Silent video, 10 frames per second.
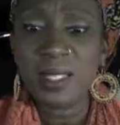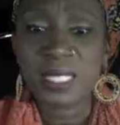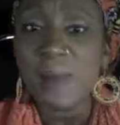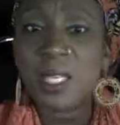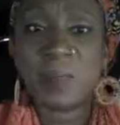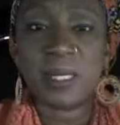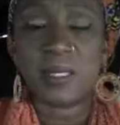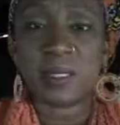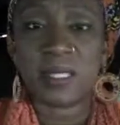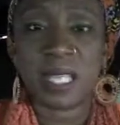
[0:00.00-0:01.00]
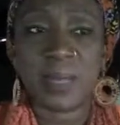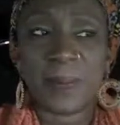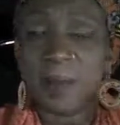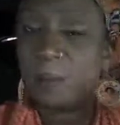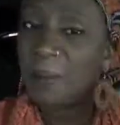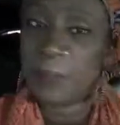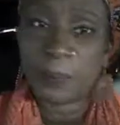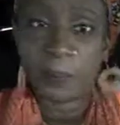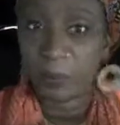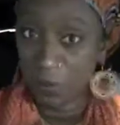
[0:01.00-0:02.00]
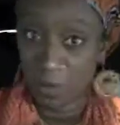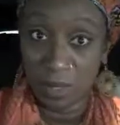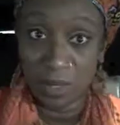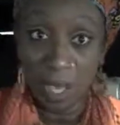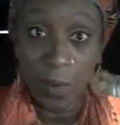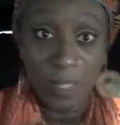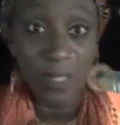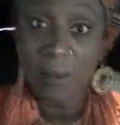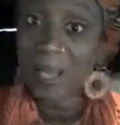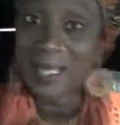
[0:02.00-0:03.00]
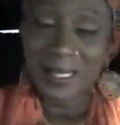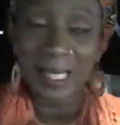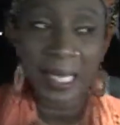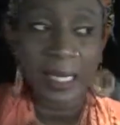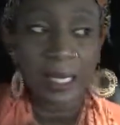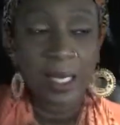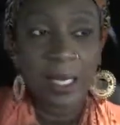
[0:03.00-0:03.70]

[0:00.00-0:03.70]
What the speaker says: same could be said about maybe the young ones on my side.